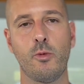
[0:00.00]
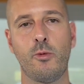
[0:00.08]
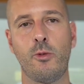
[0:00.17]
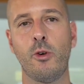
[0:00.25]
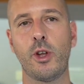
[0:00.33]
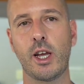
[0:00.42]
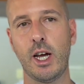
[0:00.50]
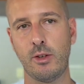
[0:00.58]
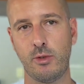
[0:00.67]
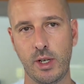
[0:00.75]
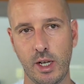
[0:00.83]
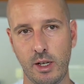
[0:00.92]
for the
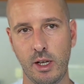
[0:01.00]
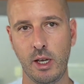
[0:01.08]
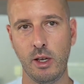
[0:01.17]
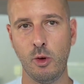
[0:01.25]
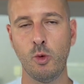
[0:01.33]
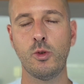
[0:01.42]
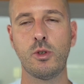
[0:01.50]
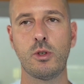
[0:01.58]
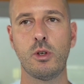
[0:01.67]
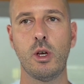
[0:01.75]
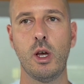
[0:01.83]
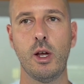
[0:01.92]
country that
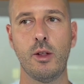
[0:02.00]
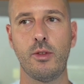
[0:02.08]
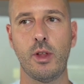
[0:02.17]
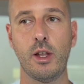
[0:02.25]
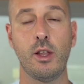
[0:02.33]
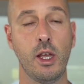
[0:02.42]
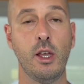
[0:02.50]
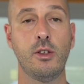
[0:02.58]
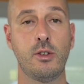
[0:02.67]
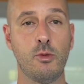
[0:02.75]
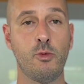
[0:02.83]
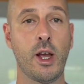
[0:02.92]

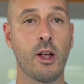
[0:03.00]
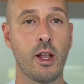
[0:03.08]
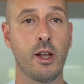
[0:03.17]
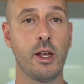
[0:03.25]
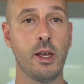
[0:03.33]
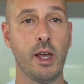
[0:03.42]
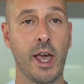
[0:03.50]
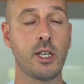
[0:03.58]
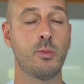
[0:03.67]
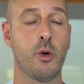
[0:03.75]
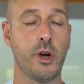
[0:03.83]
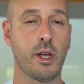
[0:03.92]
he's regularly
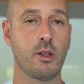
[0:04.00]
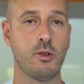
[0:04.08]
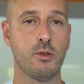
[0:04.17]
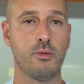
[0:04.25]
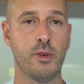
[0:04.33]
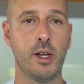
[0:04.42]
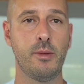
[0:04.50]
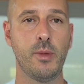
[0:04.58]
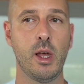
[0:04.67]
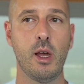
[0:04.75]
exporting to, right?